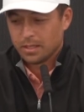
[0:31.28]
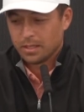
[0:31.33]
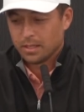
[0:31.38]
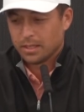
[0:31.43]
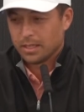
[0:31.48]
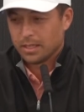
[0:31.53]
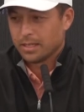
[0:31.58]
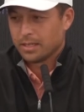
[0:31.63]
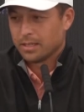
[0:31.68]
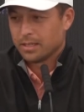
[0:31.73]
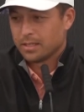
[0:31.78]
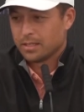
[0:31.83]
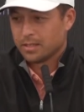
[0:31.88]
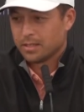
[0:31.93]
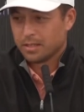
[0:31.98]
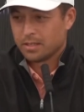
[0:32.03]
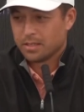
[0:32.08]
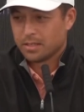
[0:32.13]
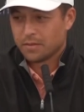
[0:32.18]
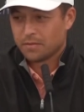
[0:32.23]
Yeah,
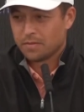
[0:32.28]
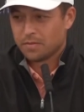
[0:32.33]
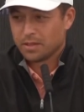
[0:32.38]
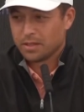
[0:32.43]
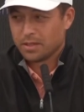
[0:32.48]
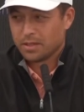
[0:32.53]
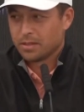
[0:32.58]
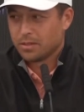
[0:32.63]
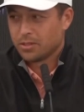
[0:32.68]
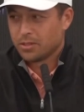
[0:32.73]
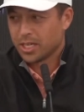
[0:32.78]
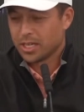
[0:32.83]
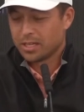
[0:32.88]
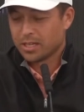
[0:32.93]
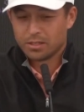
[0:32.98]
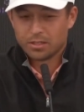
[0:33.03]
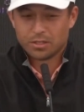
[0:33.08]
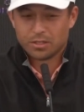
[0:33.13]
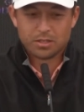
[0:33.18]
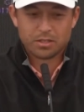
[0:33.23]
it's it's definitely a
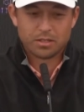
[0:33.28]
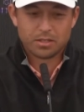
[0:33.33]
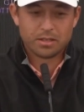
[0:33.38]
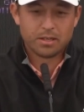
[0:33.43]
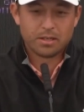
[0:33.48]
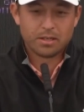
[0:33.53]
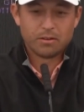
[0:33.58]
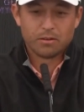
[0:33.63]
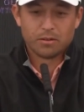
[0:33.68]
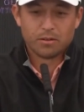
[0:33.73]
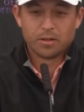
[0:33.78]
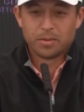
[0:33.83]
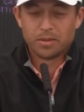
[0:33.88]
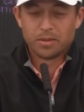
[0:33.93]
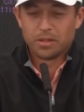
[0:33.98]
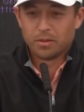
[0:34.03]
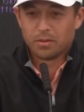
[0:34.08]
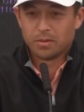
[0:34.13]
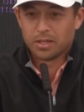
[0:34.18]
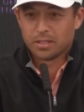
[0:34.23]
challenge uh, growing up in
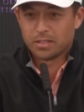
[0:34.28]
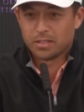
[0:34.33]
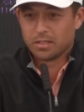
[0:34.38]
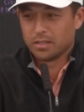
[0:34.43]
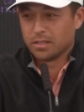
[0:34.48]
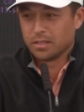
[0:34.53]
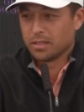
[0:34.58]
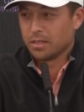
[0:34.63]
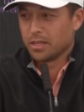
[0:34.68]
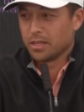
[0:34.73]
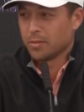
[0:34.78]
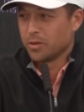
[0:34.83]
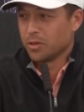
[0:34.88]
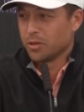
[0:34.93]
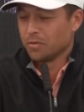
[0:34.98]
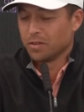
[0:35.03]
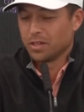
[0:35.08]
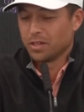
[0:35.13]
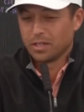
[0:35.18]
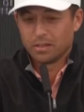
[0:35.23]
the U.S. And, and, coming
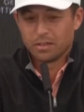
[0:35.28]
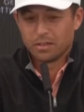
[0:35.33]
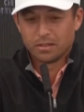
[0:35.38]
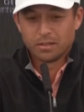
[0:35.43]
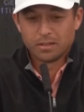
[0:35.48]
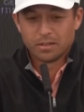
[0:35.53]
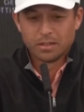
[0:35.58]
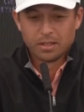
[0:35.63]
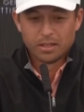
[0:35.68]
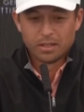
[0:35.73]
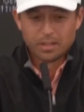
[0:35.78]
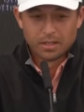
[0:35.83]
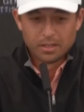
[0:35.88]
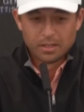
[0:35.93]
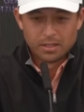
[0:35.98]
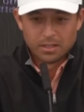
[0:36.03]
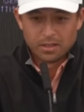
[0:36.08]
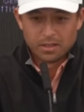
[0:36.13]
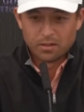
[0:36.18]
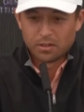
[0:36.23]
over here and
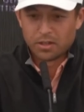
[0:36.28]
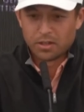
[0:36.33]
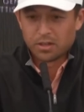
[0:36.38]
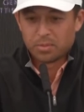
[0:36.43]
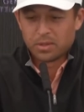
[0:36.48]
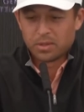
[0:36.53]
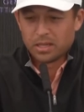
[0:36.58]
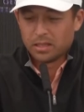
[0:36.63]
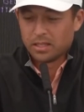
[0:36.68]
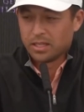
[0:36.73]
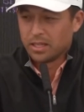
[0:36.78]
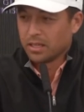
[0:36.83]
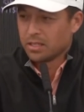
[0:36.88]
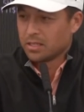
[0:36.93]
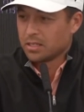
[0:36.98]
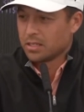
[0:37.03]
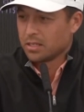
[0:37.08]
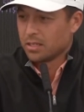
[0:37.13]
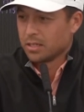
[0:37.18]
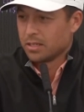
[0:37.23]
learning to play
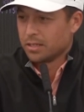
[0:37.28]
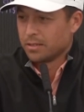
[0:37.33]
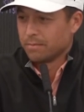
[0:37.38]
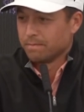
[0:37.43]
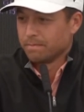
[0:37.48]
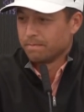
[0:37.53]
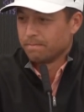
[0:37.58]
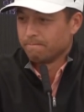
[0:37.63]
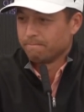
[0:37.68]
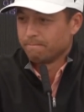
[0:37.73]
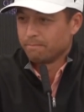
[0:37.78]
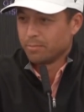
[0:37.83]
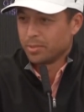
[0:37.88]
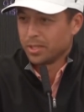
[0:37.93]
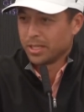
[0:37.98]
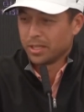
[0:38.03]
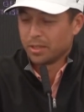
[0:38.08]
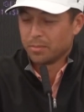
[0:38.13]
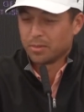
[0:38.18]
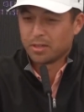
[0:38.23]
links, um,
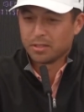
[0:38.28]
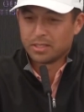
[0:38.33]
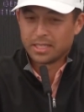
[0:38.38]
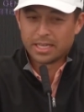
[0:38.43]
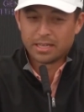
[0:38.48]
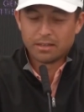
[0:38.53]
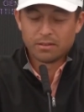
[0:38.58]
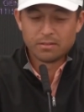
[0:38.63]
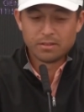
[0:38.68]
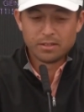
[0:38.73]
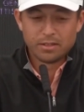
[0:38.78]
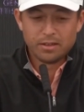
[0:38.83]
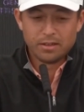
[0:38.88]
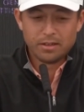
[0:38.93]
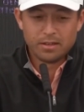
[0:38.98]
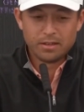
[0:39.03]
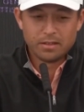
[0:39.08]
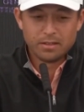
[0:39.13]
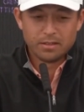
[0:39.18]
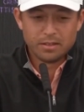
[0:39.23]
playing the ball down
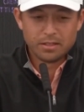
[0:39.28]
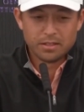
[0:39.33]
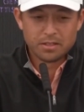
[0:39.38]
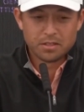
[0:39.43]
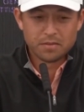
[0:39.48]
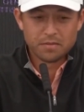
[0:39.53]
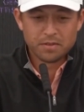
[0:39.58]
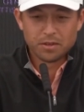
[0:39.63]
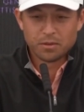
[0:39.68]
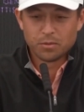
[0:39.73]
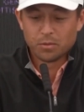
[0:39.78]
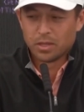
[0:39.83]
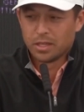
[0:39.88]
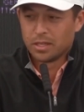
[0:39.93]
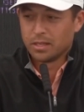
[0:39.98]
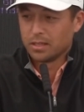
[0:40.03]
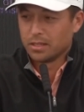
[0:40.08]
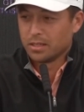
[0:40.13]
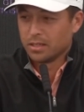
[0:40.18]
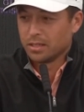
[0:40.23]
in, in, severe
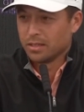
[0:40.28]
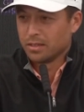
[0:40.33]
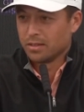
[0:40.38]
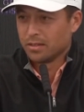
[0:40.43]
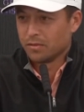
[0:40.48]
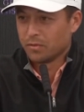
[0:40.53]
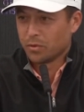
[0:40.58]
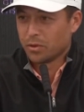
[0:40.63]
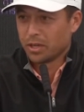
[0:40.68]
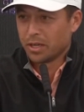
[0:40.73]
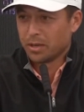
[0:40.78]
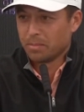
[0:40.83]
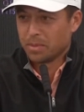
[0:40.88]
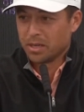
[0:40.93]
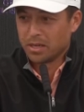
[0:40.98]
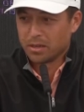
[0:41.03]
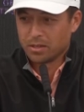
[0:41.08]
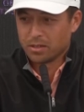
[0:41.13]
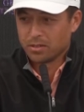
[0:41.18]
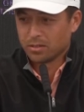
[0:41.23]
wind and avoiding
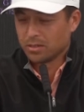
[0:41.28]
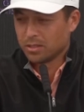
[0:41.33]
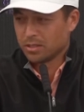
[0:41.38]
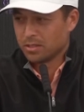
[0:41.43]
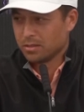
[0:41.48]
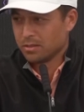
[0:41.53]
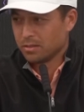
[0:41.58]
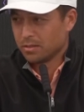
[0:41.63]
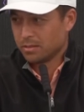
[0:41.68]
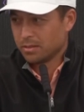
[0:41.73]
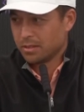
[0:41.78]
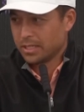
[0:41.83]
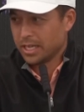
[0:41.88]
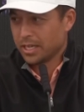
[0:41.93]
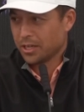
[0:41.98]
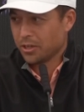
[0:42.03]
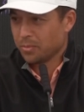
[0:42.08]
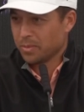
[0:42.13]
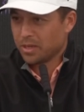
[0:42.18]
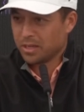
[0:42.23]
bunkers and
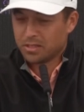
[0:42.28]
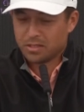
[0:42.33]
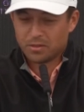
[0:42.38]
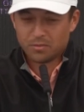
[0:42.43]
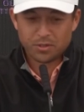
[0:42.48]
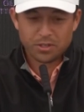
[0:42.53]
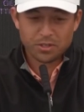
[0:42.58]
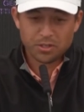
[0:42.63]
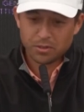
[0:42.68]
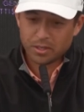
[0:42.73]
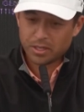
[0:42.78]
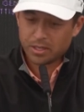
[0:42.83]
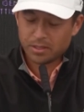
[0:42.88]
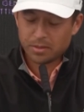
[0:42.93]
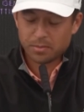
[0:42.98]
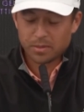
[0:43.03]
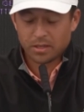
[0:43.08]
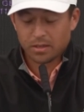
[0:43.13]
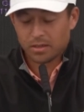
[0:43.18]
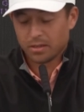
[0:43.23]
taking your medicine when you do hit in
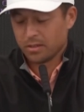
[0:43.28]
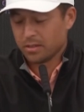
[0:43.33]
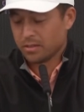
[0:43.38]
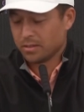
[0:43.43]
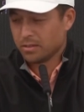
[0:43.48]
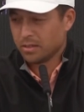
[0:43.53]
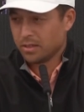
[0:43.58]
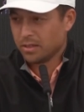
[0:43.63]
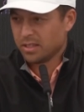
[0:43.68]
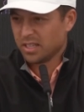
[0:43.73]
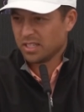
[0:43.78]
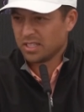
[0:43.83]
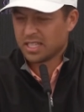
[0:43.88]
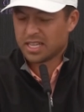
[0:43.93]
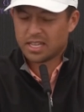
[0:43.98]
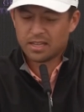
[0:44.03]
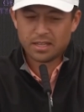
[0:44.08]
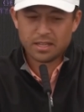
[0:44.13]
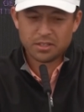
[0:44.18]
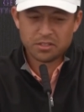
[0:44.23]
the bunker and, and things of
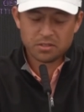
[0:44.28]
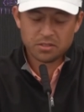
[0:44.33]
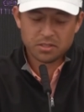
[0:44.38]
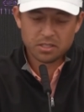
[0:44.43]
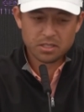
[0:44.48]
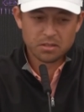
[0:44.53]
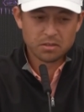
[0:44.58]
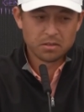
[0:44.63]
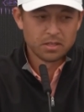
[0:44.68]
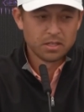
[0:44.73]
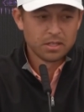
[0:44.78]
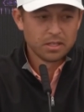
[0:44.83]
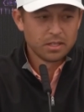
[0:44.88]
that nature. So